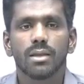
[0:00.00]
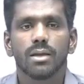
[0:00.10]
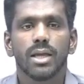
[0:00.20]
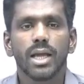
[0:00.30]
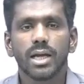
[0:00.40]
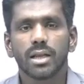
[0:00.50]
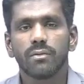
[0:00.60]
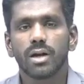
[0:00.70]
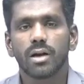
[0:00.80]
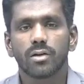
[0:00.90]
A
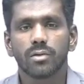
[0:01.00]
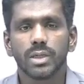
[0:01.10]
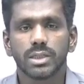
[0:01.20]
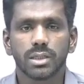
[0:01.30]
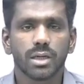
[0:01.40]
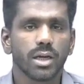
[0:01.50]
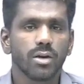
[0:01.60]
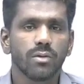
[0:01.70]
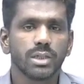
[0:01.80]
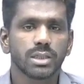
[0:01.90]
I-driven automation and
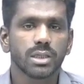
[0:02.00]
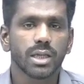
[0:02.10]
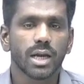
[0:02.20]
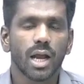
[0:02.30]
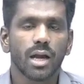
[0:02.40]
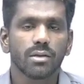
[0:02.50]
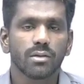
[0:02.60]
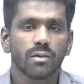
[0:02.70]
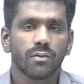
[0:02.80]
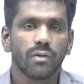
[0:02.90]
innovation can add
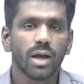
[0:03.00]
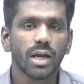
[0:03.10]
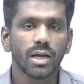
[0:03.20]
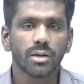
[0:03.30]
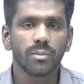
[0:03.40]
five hundred